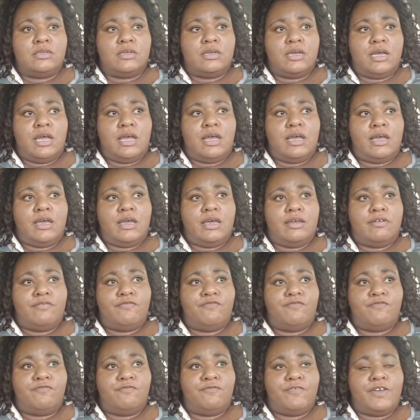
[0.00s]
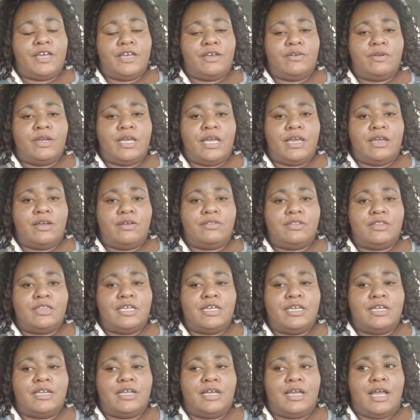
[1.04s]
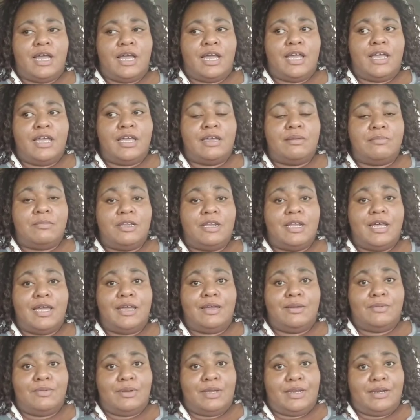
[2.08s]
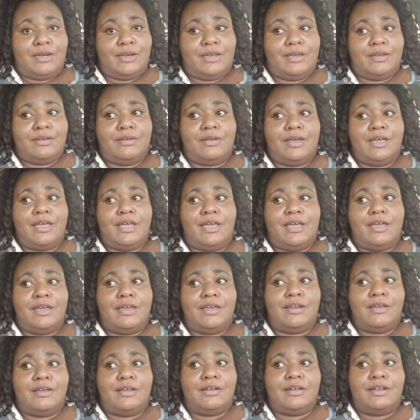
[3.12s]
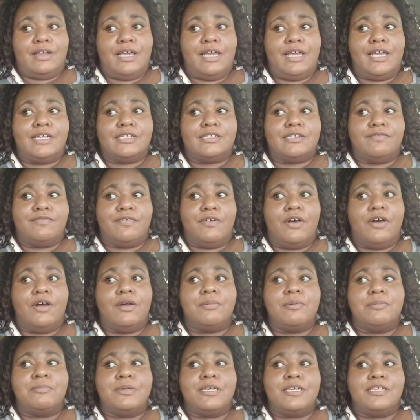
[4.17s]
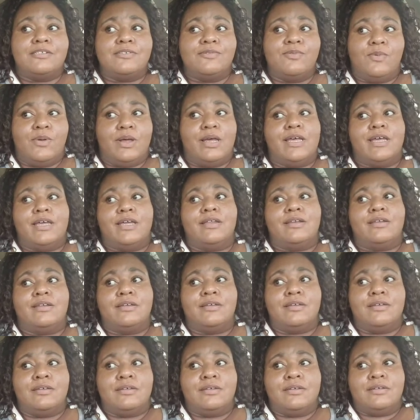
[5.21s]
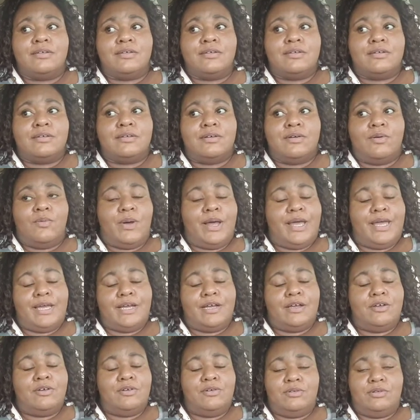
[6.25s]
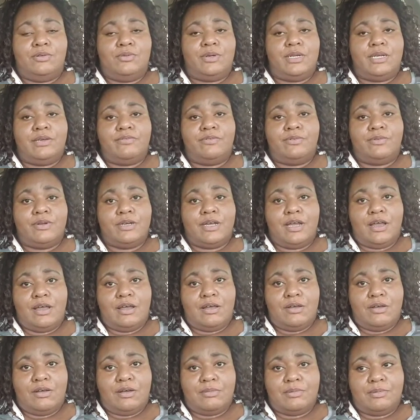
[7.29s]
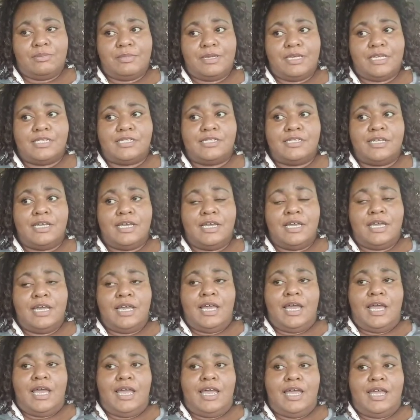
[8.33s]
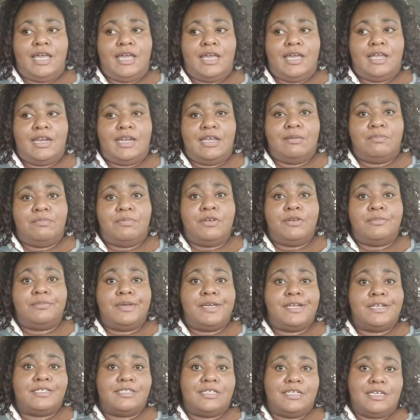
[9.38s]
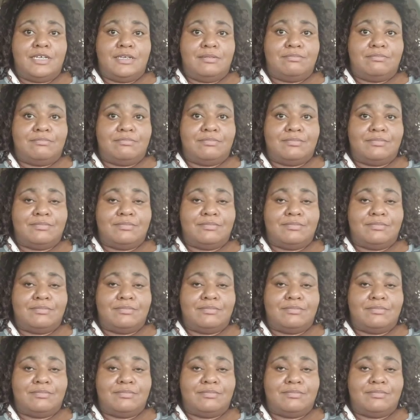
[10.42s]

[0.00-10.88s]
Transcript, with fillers: I found out that I am a lightweight now I had a glass of Arbor Mist wine a wine cooler, whatever you want to call Arbor Mist. And it put me to sleep.